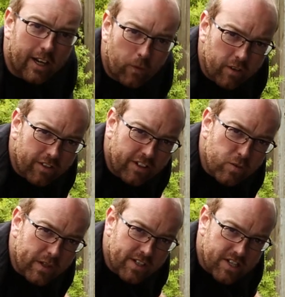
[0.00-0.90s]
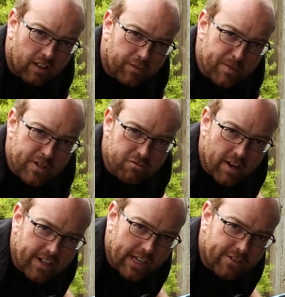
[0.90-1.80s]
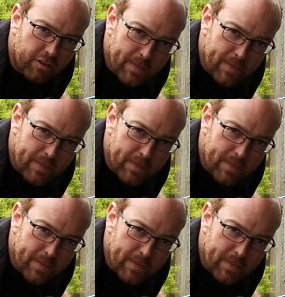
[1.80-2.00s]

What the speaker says: Now, one of the things we can tell from this radiator